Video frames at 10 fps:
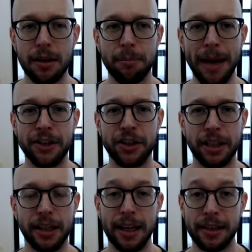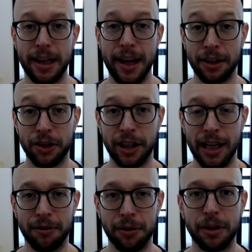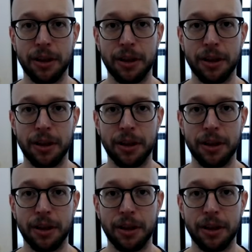matching his energy level,